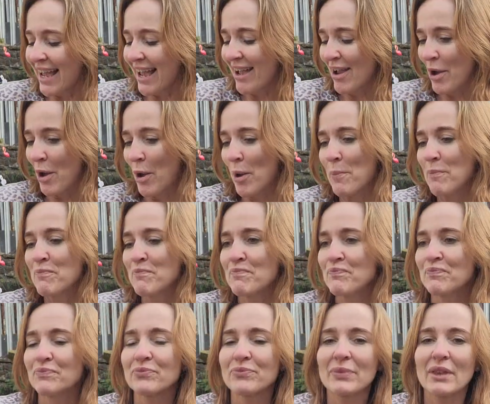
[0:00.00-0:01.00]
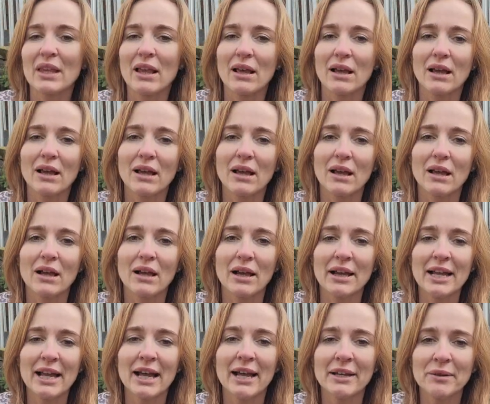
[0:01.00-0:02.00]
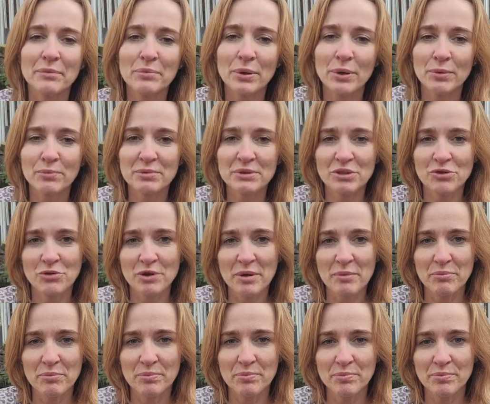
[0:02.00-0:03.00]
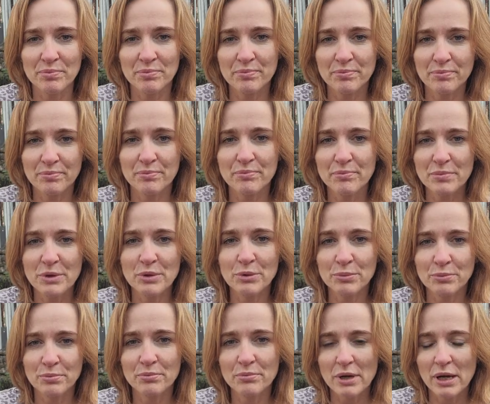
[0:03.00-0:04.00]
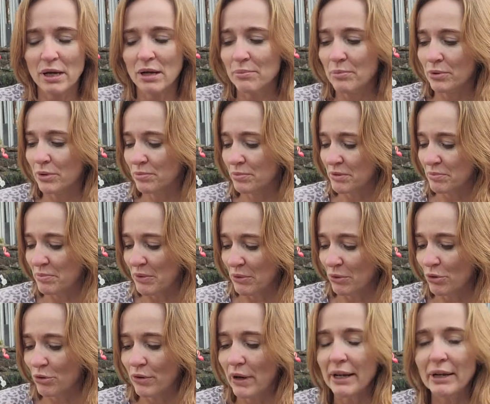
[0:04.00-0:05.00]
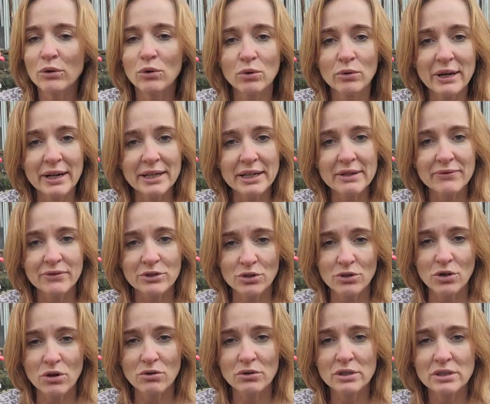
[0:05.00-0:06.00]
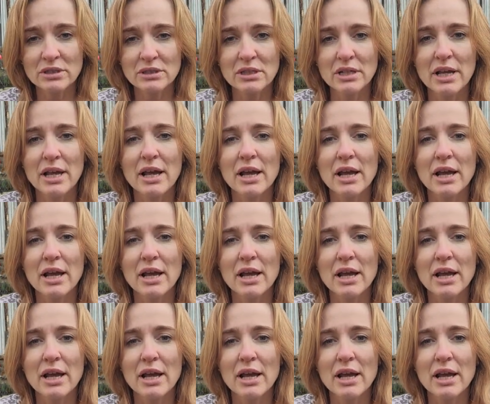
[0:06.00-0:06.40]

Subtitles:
I had a purpose-built crate already for dogs.